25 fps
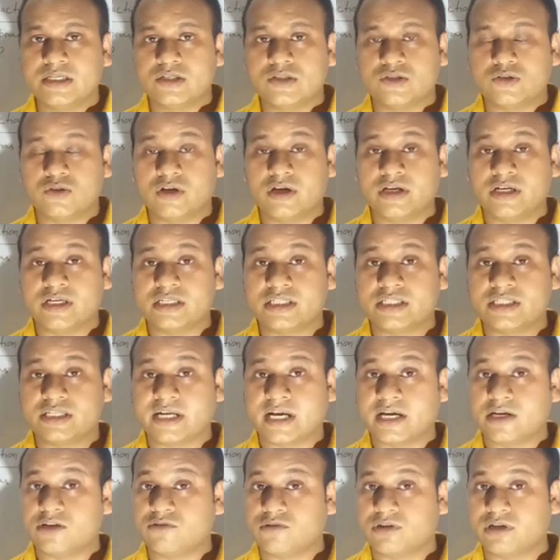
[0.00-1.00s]
So let us
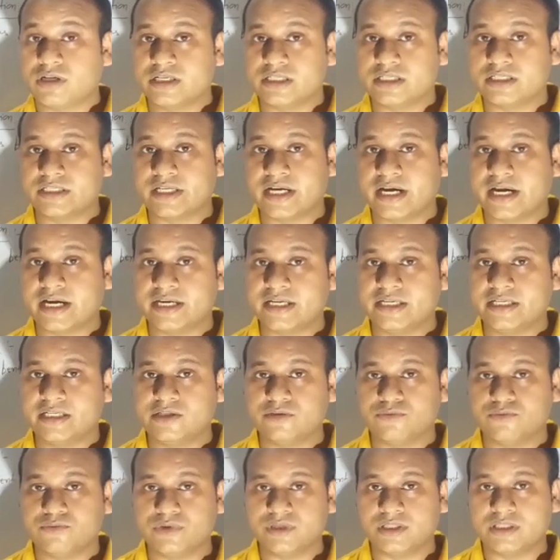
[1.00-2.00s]
try to understand
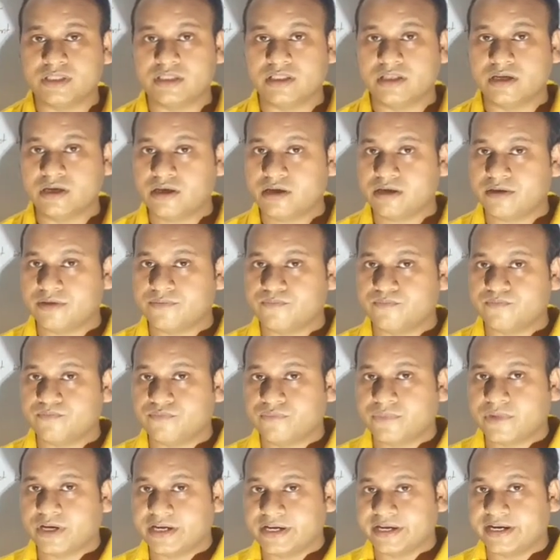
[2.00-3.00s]
it with the
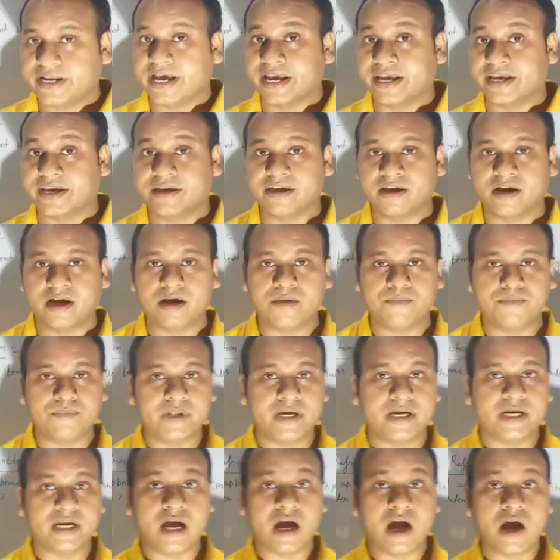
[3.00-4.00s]
diagram,
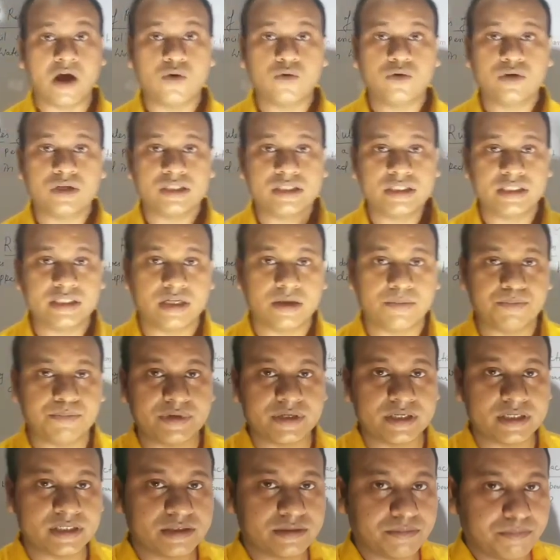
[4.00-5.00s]
that how does it
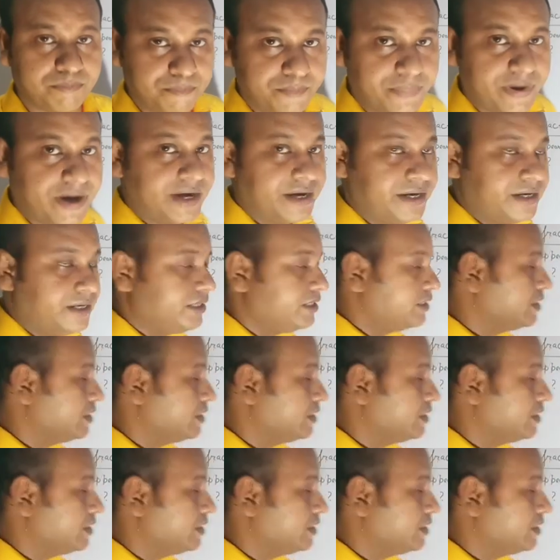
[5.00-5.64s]
appears bent.